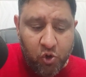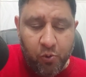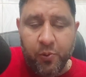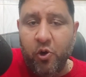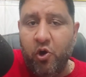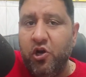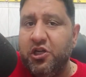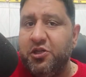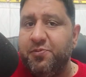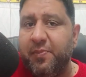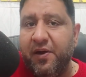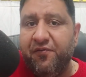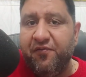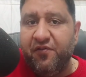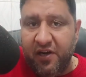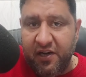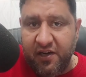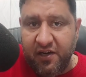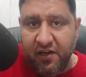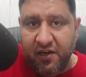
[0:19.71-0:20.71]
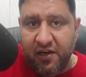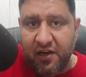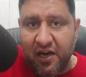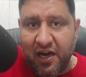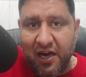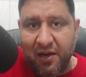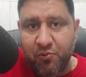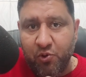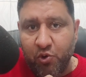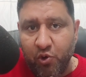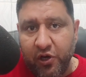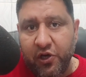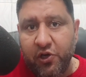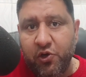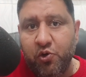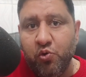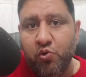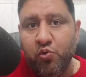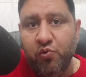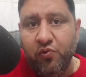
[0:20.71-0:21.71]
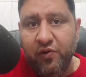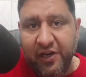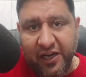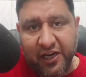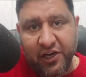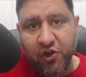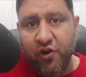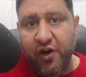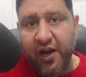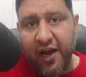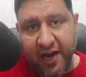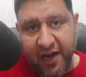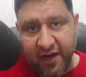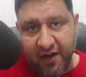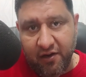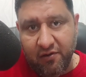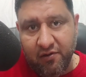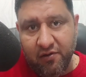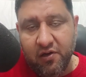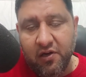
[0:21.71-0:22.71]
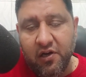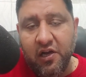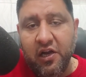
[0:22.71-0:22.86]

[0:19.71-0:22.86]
To be honest, my friend, I'm going to read your hand.